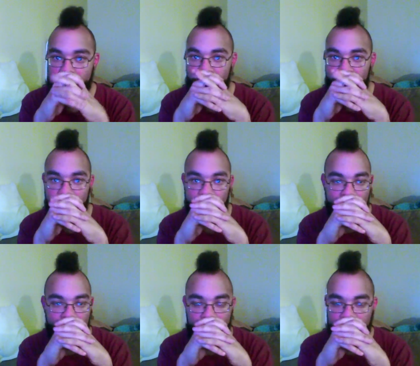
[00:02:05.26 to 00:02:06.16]

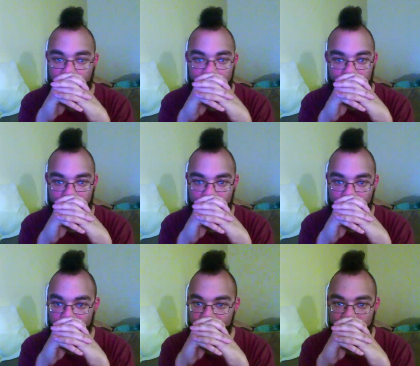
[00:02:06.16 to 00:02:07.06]

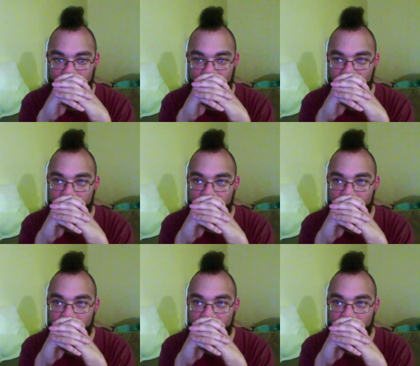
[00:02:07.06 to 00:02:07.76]
Nothing is said.